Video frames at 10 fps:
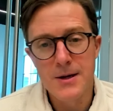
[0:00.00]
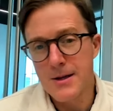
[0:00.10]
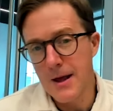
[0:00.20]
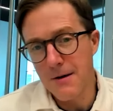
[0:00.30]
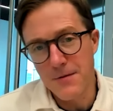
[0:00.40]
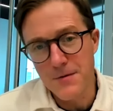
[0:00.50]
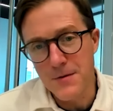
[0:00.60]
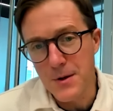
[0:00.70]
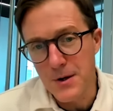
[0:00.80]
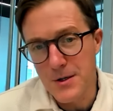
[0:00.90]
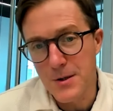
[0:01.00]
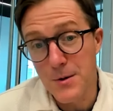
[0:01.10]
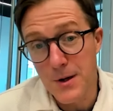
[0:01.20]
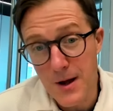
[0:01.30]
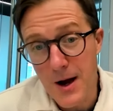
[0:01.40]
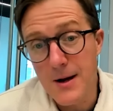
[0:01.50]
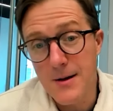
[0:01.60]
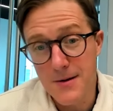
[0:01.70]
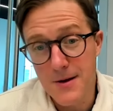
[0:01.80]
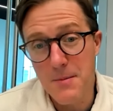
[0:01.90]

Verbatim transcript: Did that for a few years, learned a lot